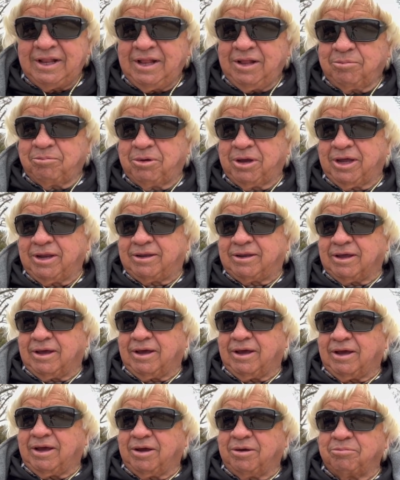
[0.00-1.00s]
But
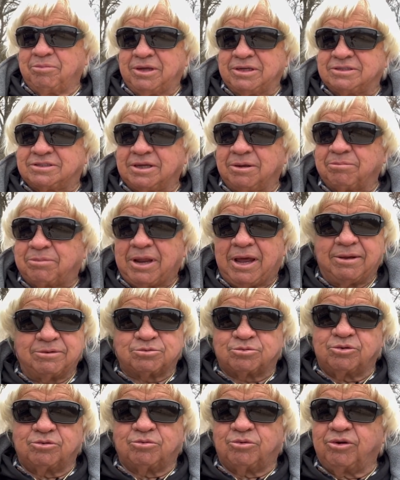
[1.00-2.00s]
uh, but sometimes
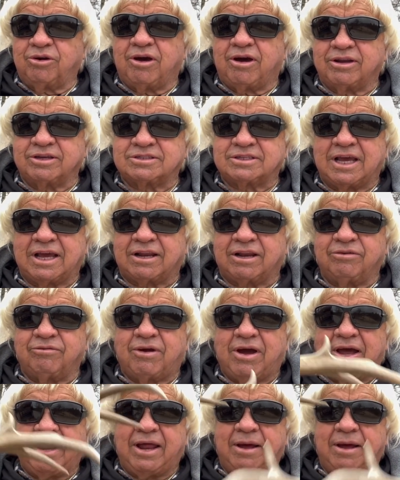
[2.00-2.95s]
we're, we're not exactly right.